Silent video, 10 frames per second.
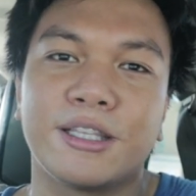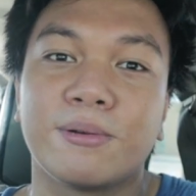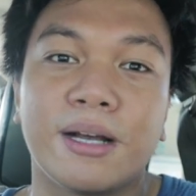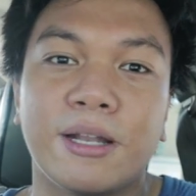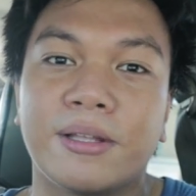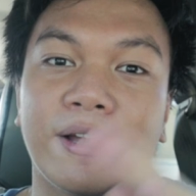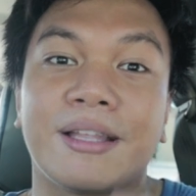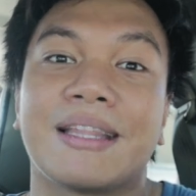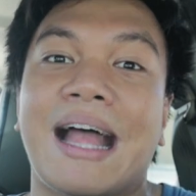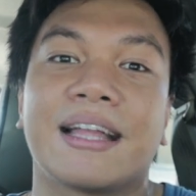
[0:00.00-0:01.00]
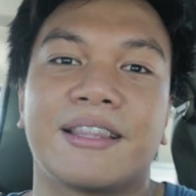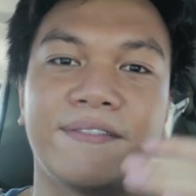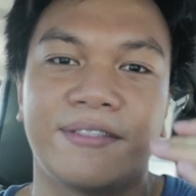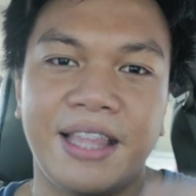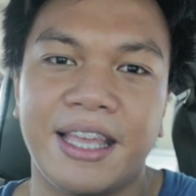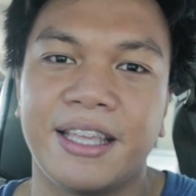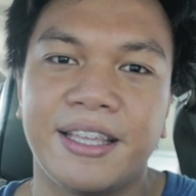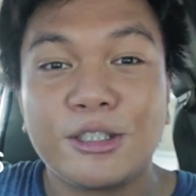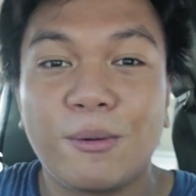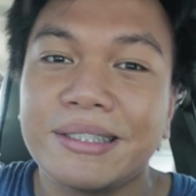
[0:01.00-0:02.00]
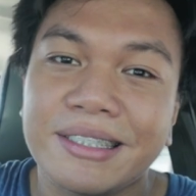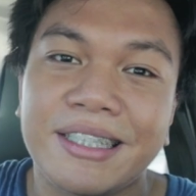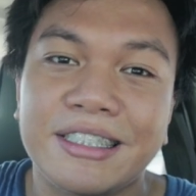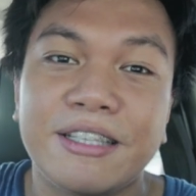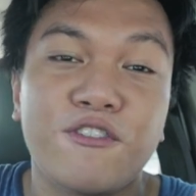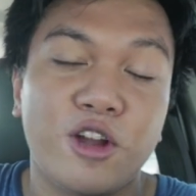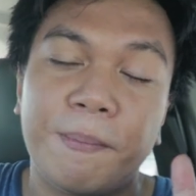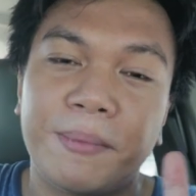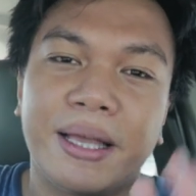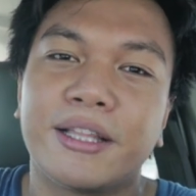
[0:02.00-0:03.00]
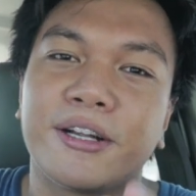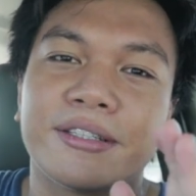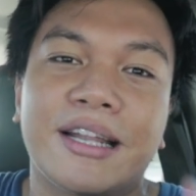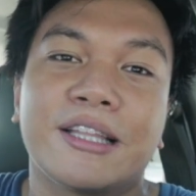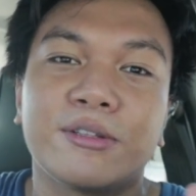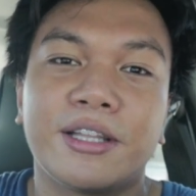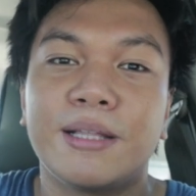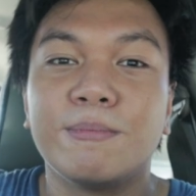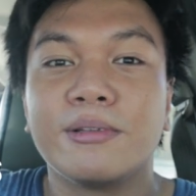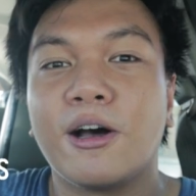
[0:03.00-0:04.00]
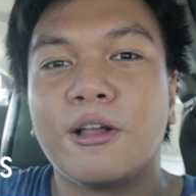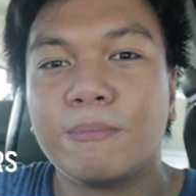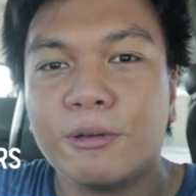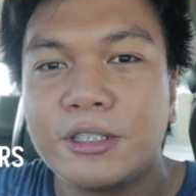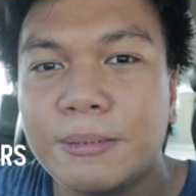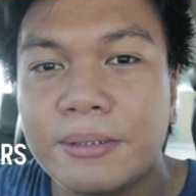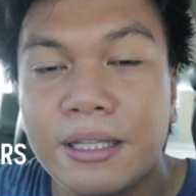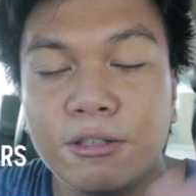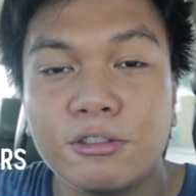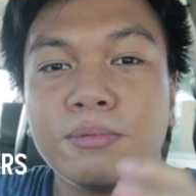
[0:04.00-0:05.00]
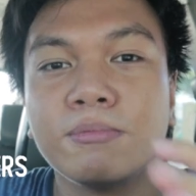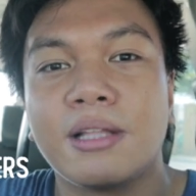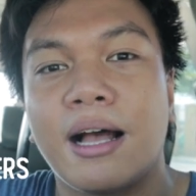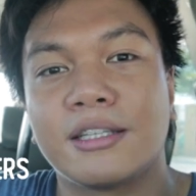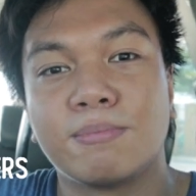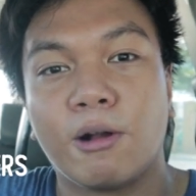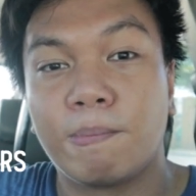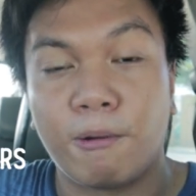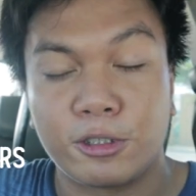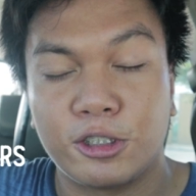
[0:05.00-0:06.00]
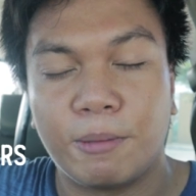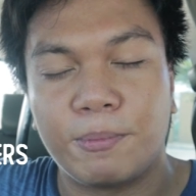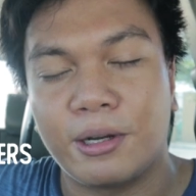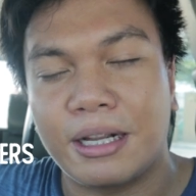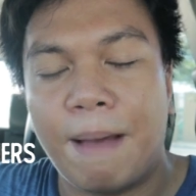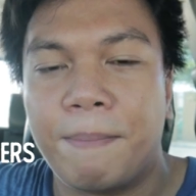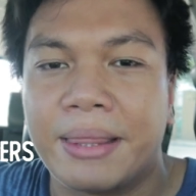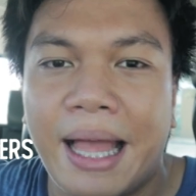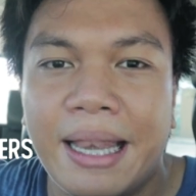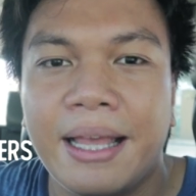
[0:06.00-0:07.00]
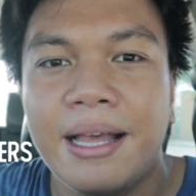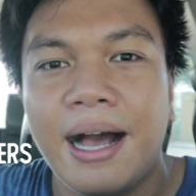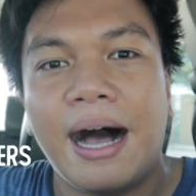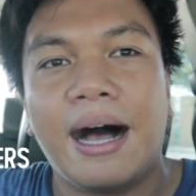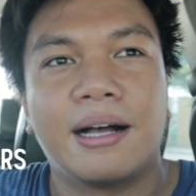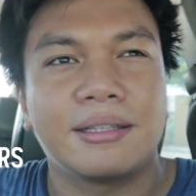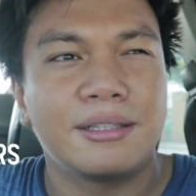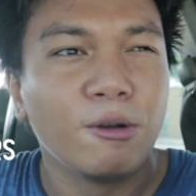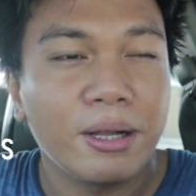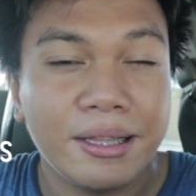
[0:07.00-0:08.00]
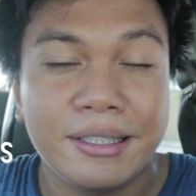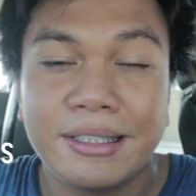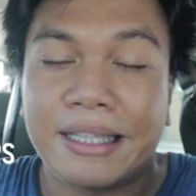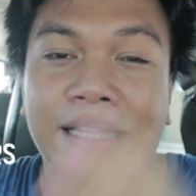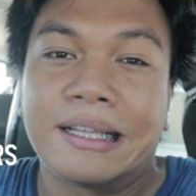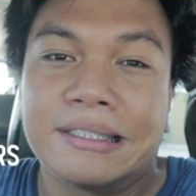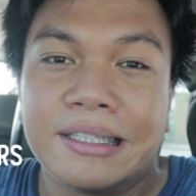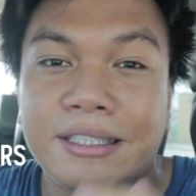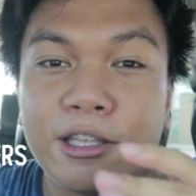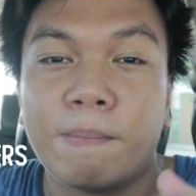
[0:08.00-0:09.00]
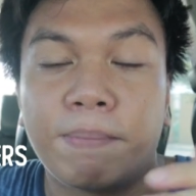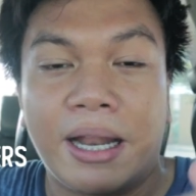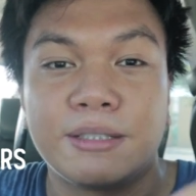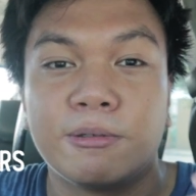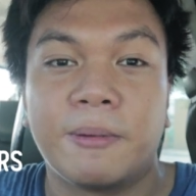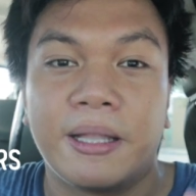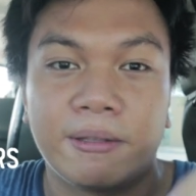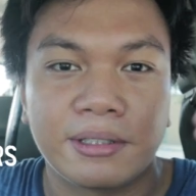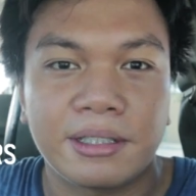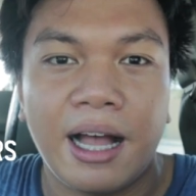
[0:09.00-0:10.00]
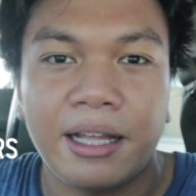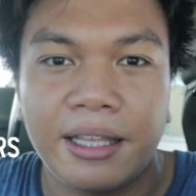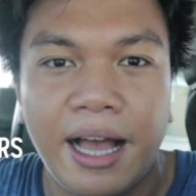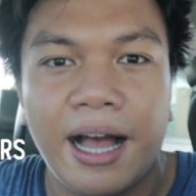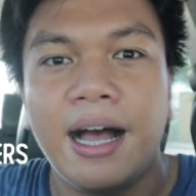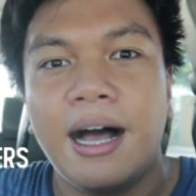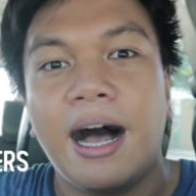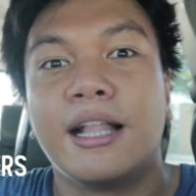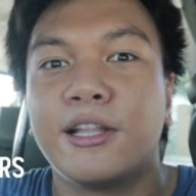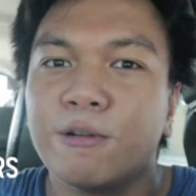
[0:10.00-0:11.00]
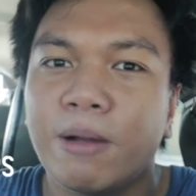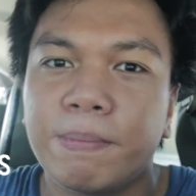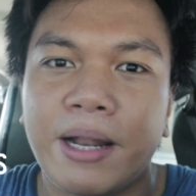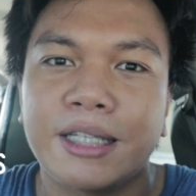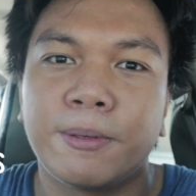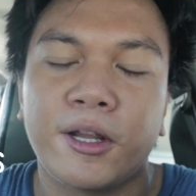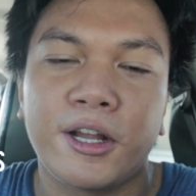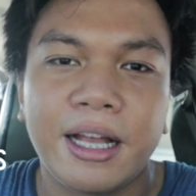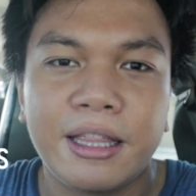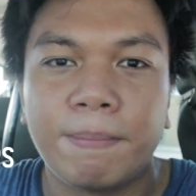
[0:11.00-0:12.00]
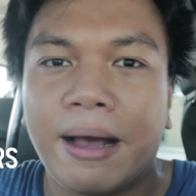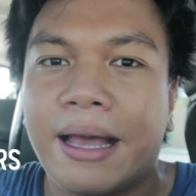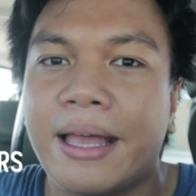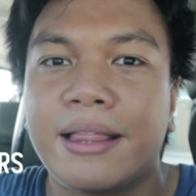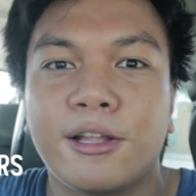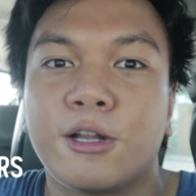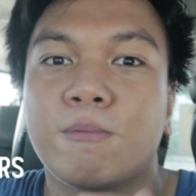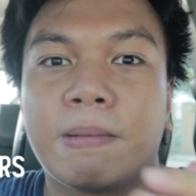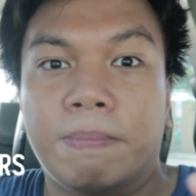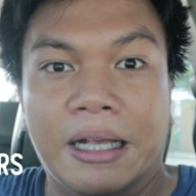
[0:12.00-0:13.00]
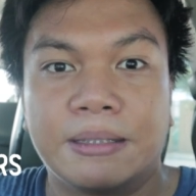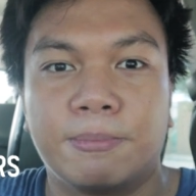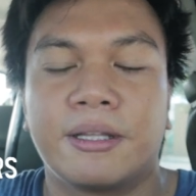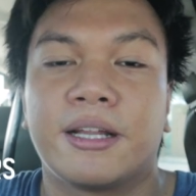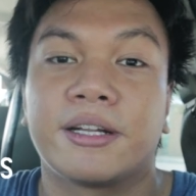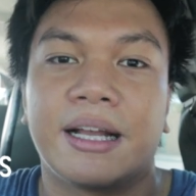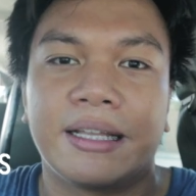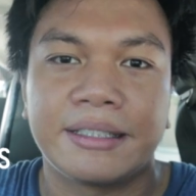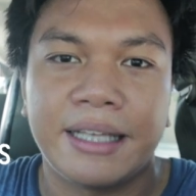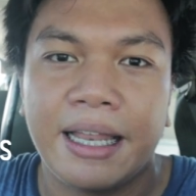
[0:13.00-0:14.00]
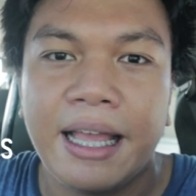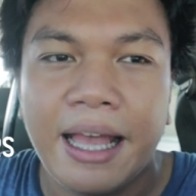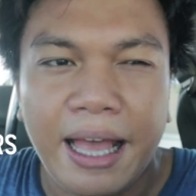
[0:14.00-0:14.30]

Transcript: yung galaw niya on an active day. So I suggest if you're a beginner, try to trade muna on blue chips and use muna a small portion of your capital. Look at its tendencies and yung price movement ng stock niya. Learn what price point you're gonna buy and learn what price point you're gonna sell.